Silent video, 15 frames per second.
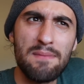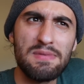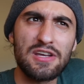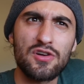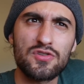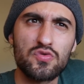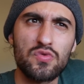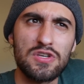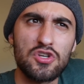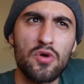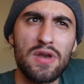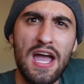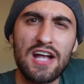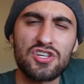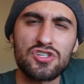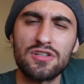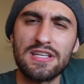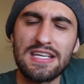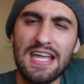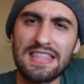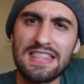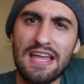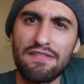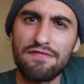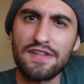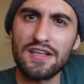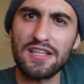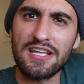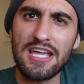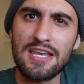because we don't actually get that
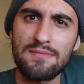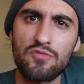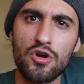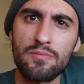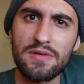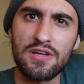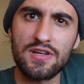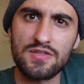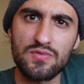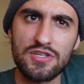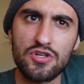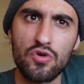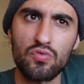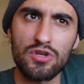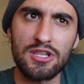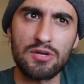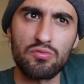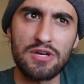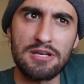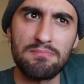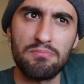feeling anymore because we don't really read